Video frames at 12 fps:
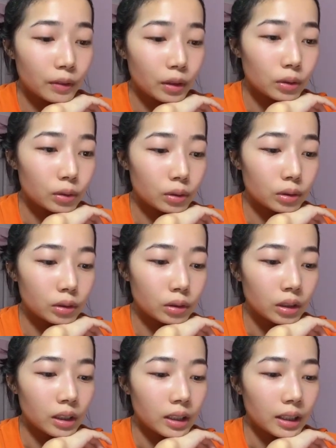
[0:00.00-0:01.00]

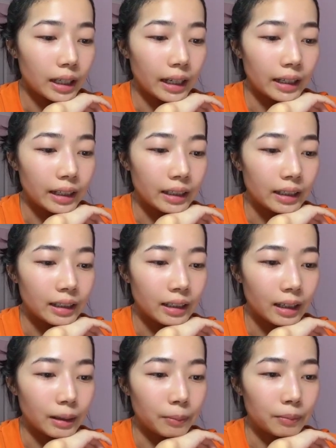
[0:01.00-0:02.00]
So I
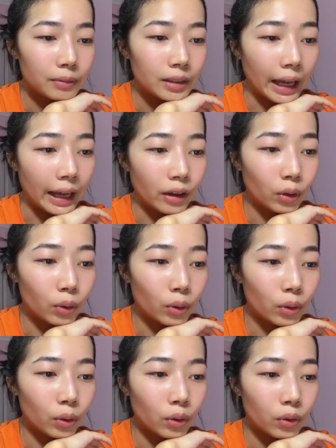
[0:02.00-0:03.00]
kept the end
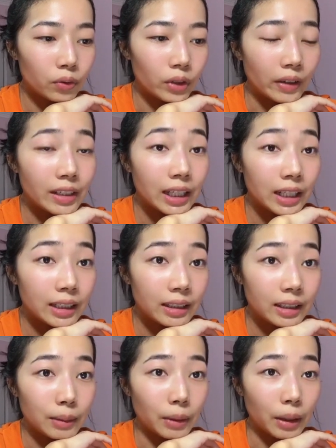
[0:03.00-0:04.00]
goal very
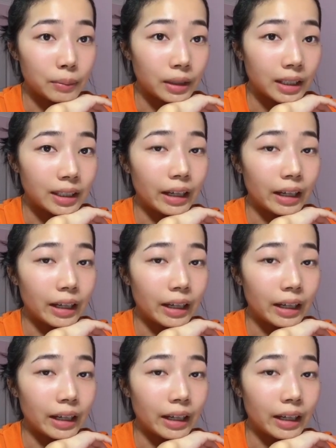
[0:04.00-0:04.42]
clearly in my mind.